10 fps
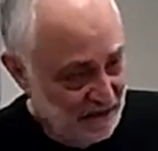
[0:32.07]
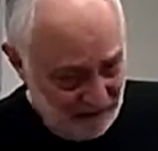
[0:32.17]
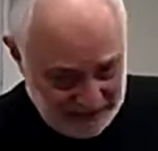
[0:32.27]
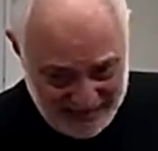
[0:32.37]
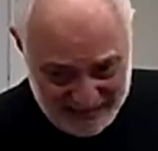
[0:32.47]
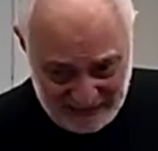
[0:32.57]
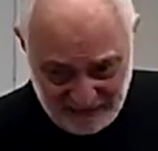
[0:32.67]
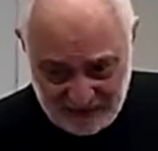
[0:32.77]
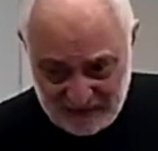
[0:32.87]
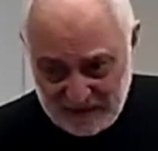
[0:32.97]
the kind of
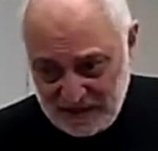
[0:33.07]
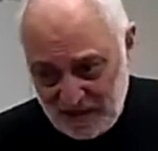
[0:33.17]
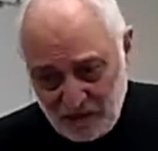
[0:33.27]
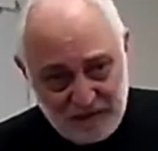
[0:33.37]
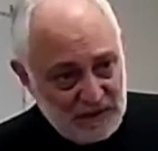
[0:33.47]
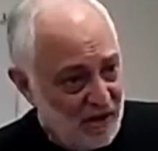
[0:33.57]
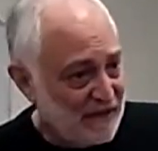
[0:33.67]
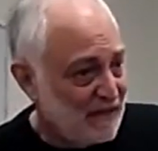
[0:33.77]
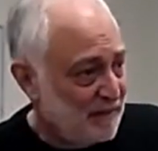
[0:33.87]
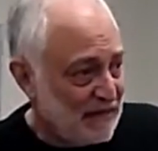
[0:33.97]
things that Thom will be
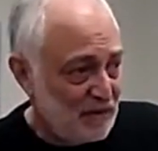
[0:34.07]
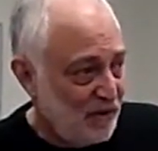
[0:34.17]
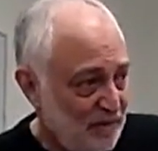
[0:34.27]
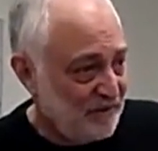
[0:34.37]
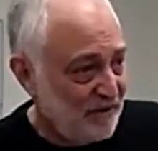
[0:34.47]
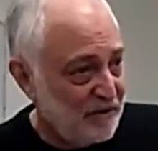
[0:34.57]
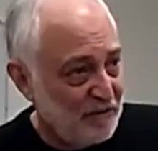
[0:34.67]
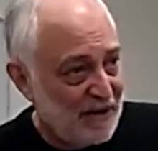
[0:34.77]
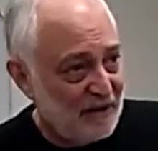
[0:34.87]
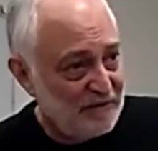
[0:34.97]
talking about will all be very
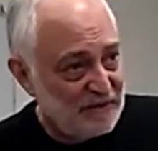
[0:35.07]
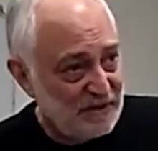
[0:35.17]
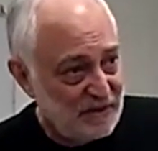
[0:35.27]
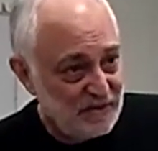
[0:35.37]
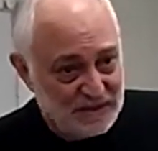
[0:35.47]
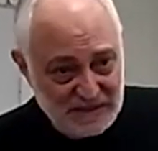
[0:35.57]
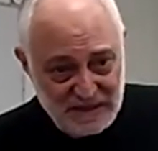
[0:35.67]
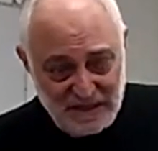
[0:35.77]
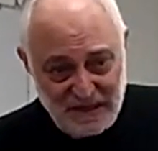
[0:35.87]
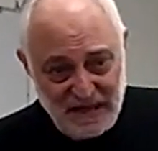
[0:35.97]
relevant to you as
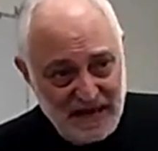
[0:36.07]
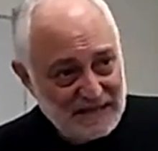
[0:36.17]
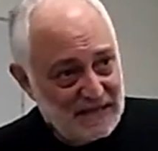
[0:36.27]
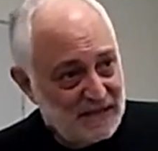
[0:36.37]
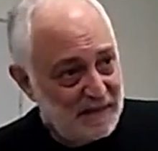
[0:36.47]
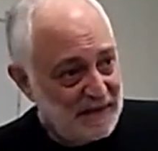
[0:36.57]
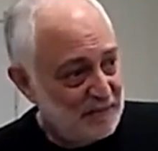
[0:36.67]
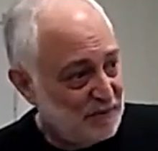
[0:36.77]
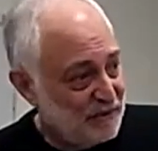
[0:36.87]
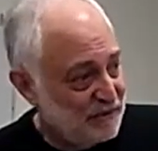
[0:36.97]

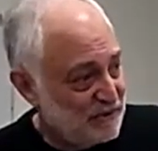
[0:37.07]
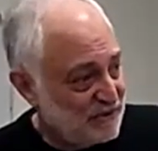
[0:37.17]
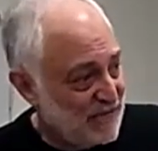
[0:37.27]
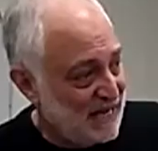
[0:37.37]
independent producers.